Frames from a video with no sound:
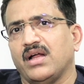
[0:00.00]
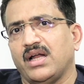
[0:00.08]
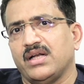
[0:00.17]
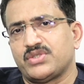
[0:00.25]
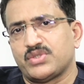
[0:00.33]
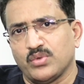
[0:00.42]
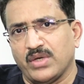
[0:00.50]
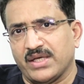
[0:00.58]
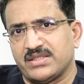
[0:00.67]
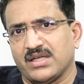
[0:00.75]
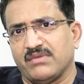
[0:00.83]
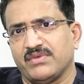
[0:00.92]
and stool
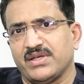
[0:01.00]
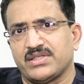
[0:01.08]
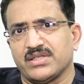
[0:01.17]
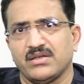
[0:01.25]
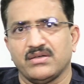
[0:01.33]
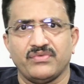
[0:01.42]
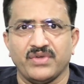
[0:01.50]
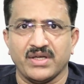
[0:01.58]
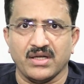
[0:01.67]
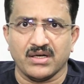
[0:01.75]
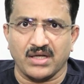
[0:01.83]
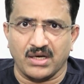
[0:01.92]
examination,
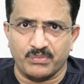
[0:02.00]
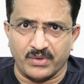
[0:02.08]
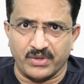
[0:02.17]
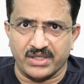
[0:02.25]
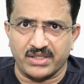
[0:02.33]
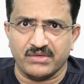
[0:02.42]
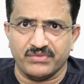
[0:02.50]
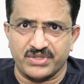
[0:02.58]
fecal calprotectin,